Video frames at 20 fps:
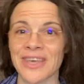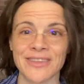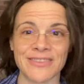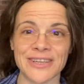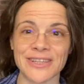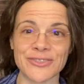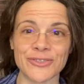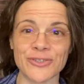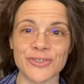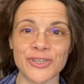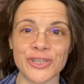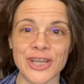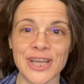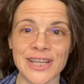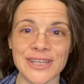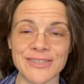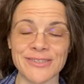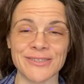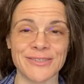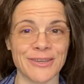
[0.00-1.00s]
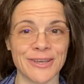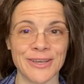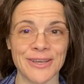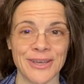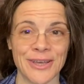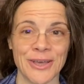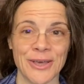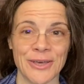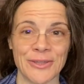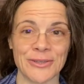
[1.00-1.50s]
there's a chance
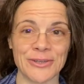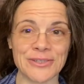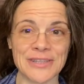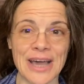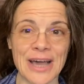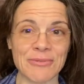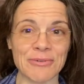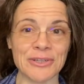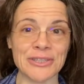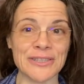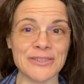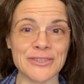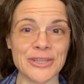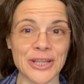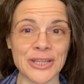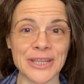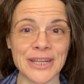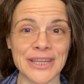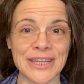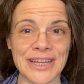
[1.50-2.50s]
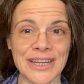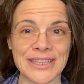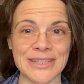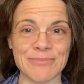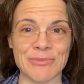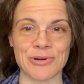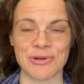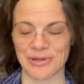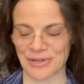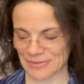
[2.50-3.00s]
the towel is not clean
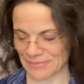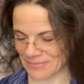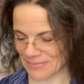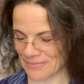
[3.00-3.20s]
anymore.